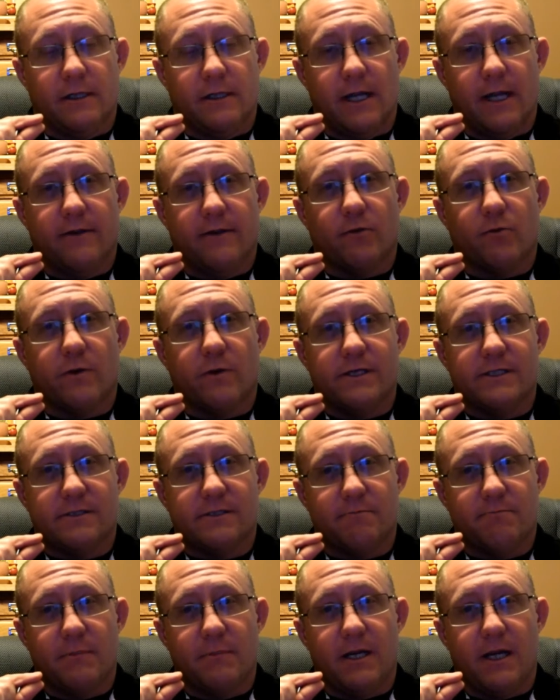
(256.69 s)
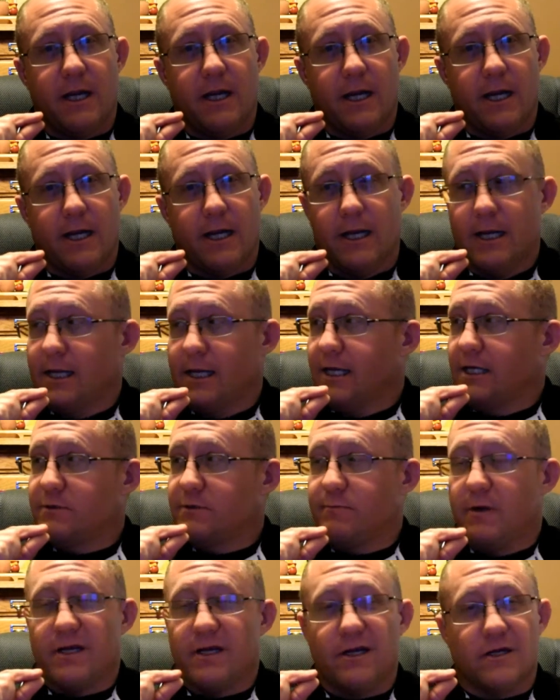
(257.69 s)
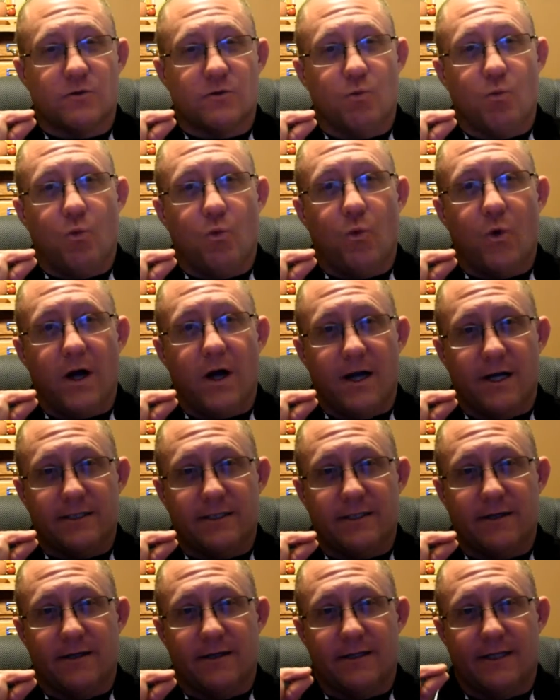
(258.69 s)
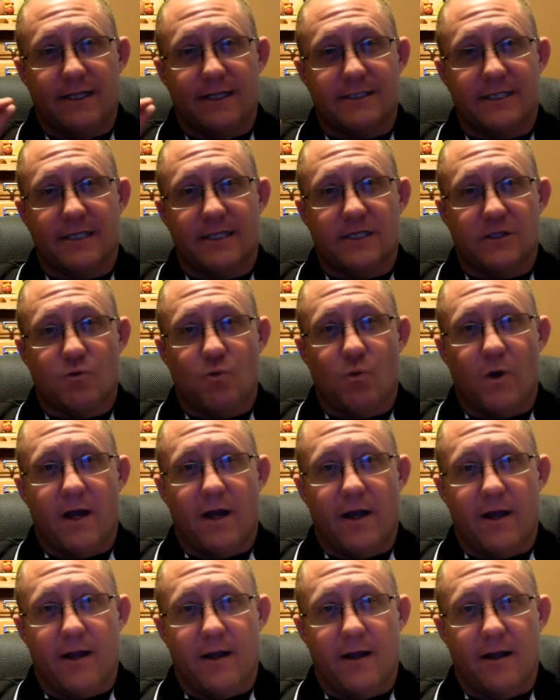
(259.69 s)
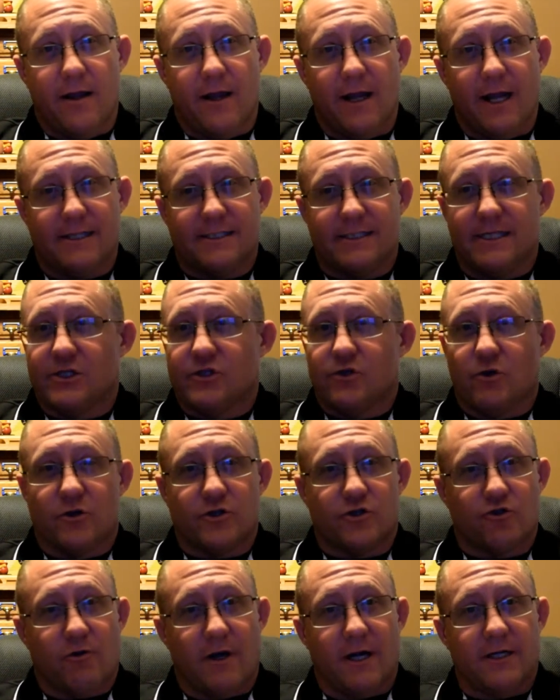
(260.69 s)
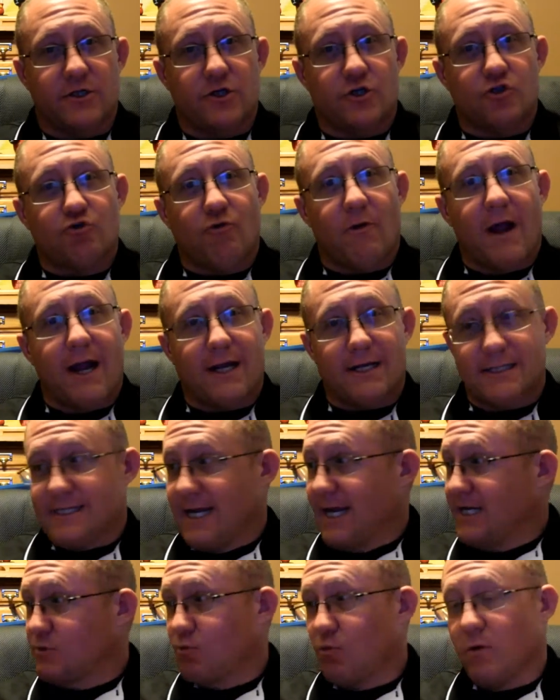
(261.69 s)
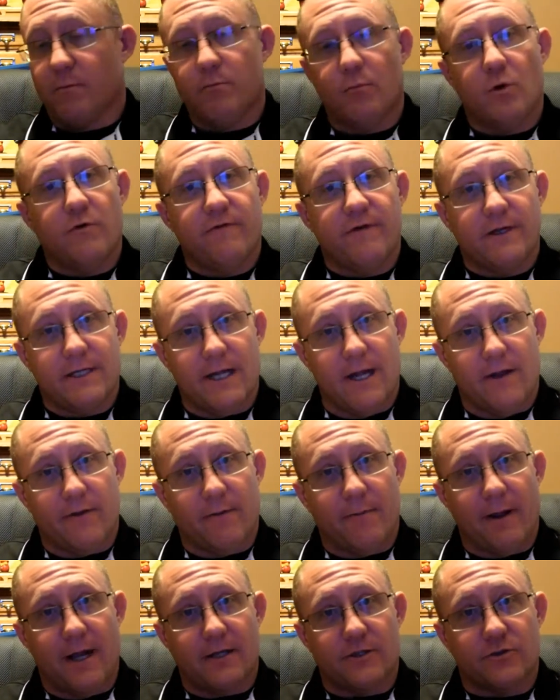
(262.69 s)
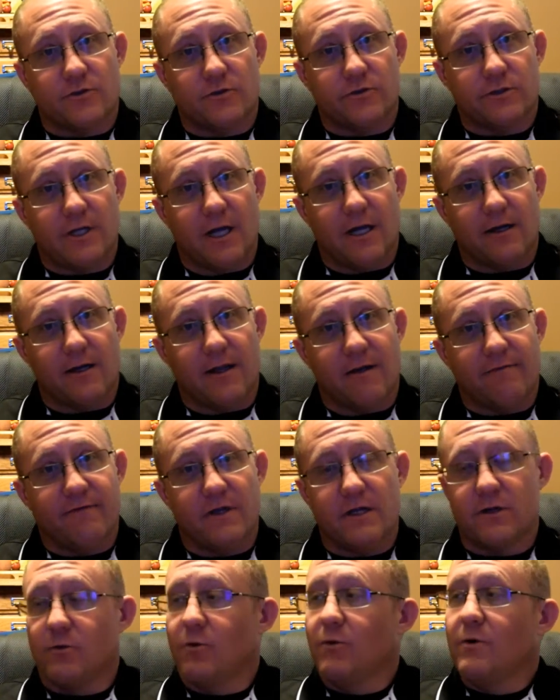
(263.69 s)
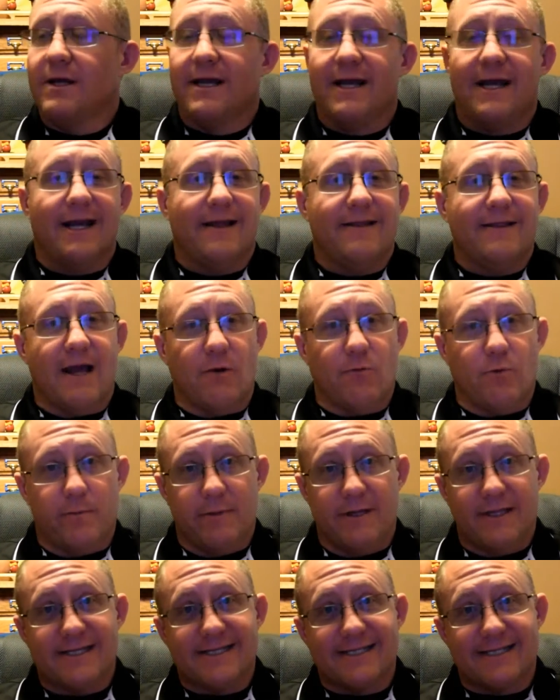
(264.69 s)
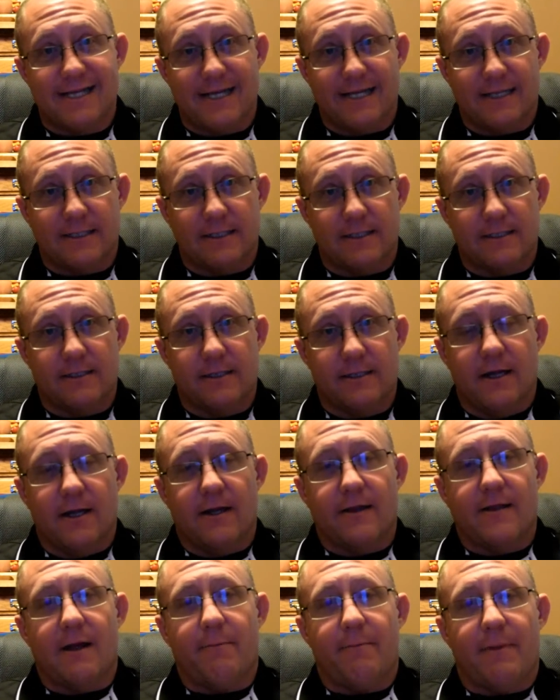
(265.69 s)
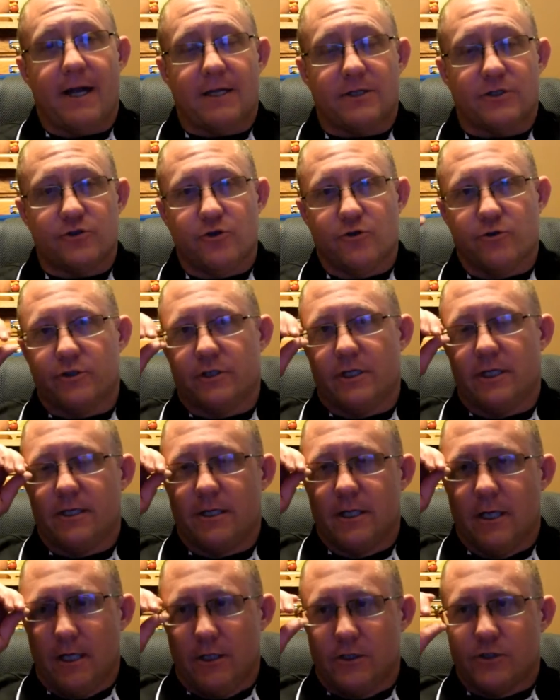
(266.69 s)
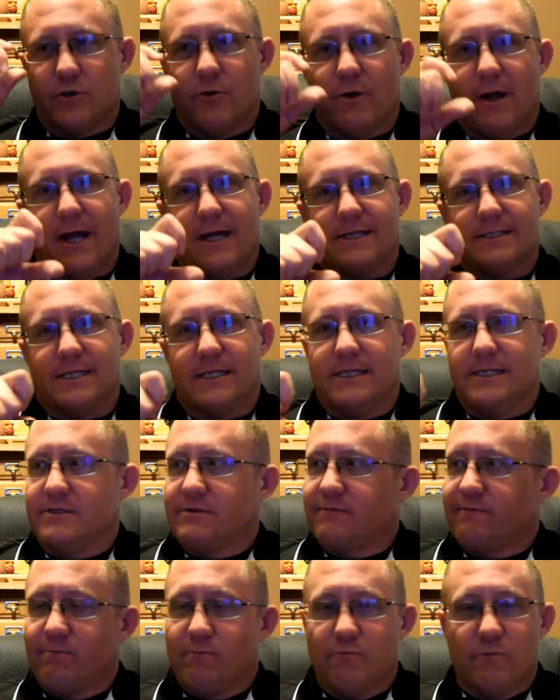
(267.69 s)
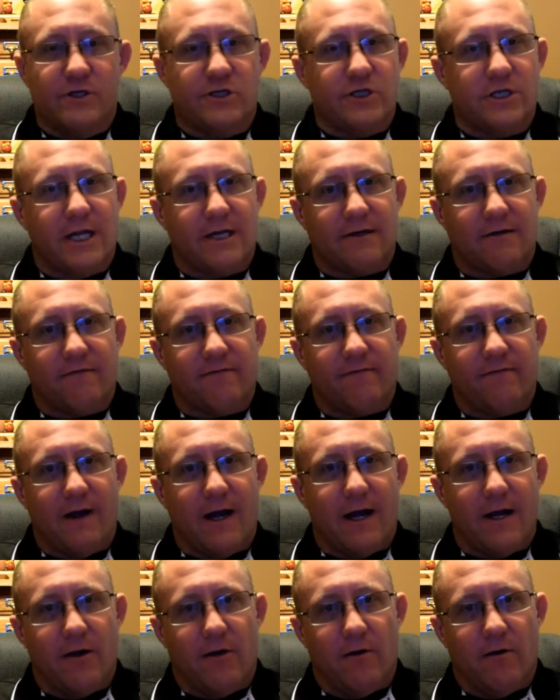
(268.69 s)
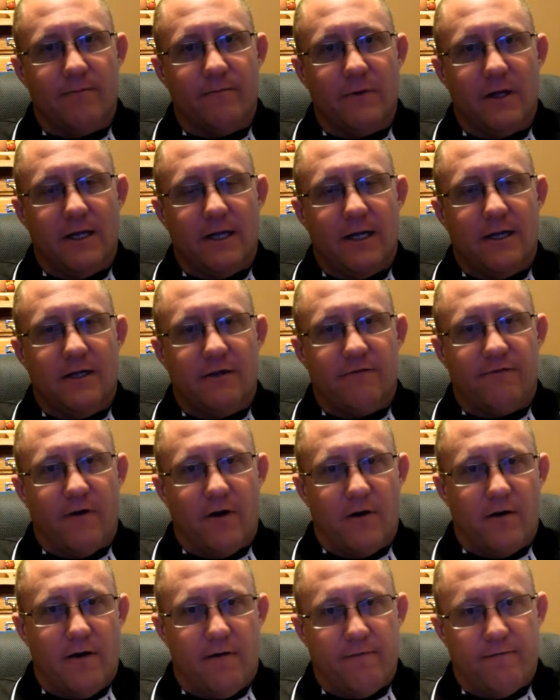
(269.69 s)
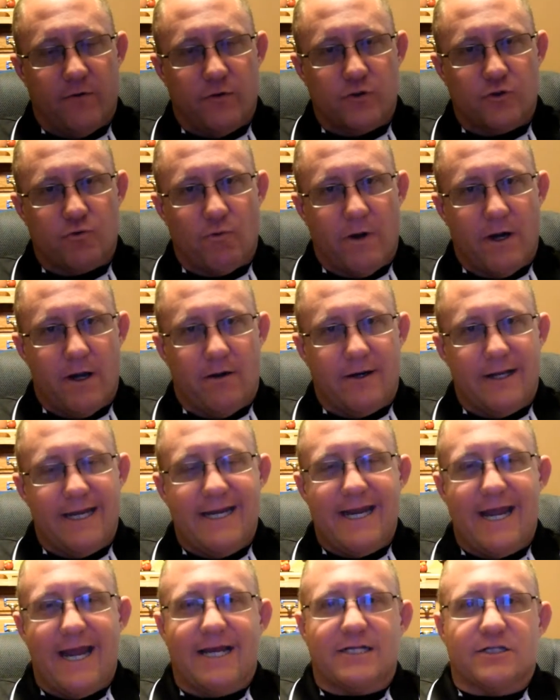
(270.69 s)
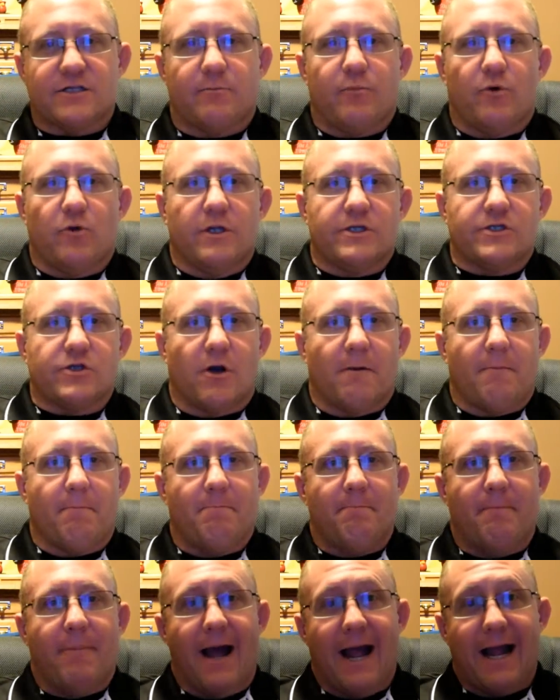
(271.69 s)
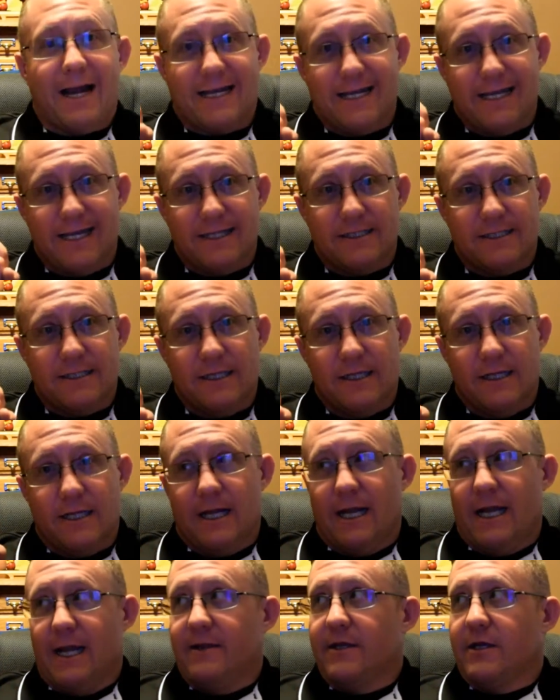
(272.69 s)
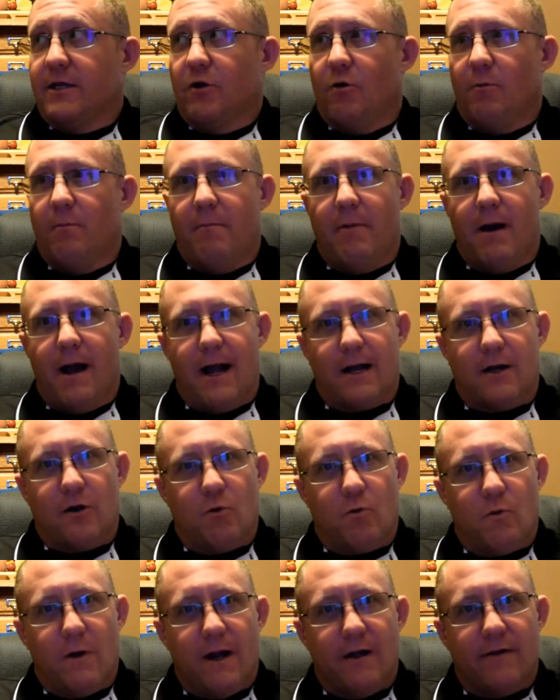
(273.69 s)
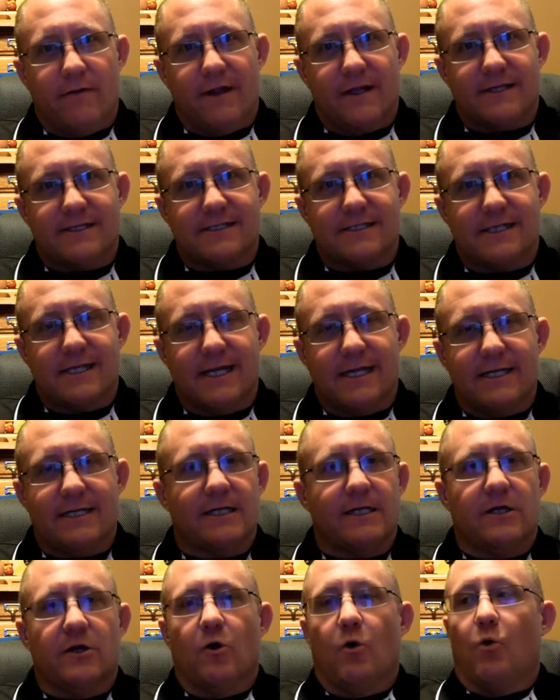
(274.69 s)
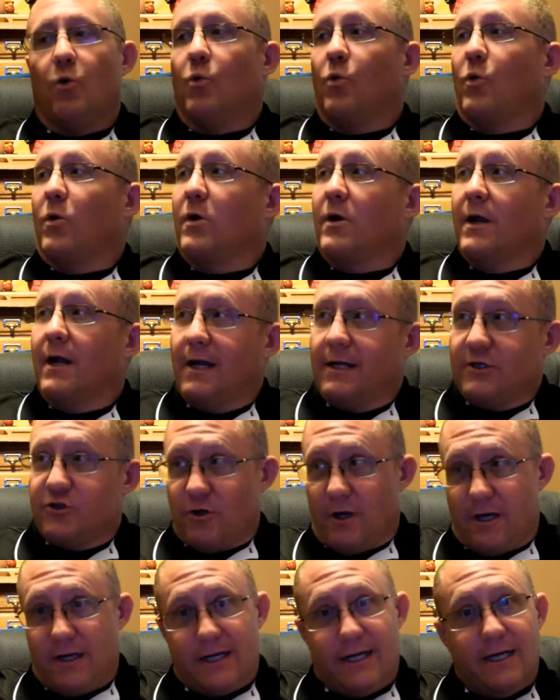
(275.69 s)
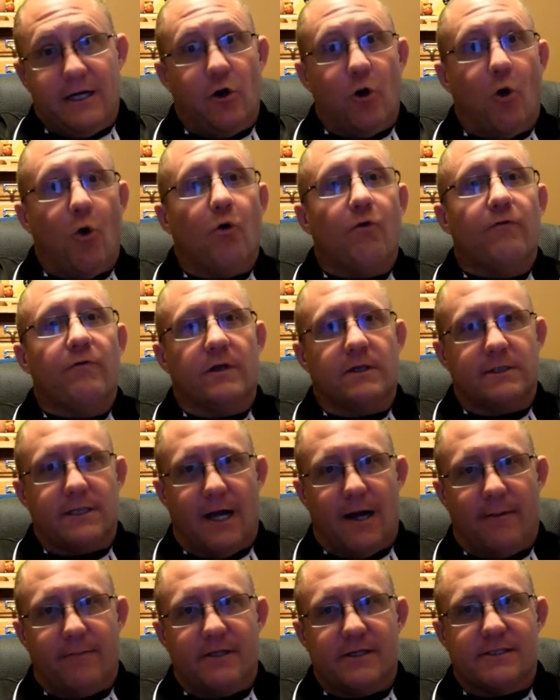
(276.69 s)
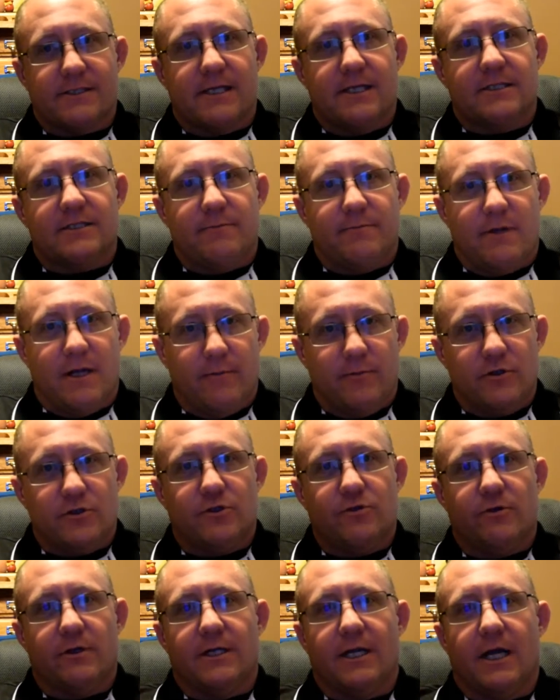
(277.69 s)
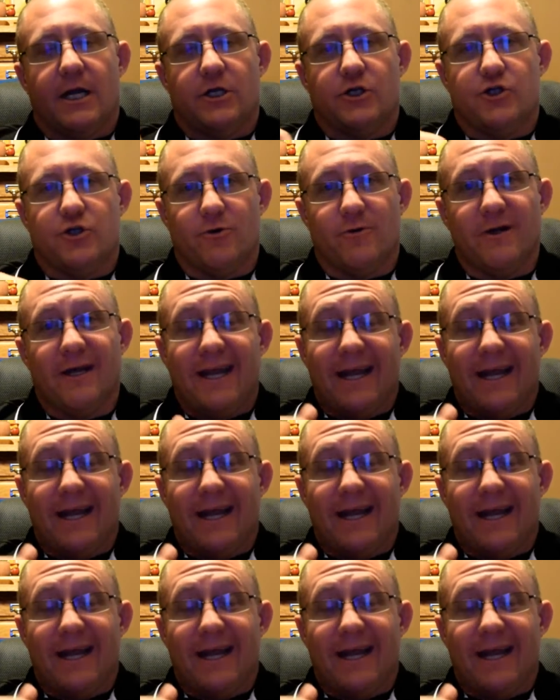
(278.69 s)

And the reason being is because what gets in his way as he starts trying to track us as we're moving down the passenger side of that vehicle, and that would be the seat, that passenger seat. So as he's reaching out to fire and he's firing that first round, he has to pull his arm back in and then go back around that seat, or try to get it over the top of the seat to be able to engage you.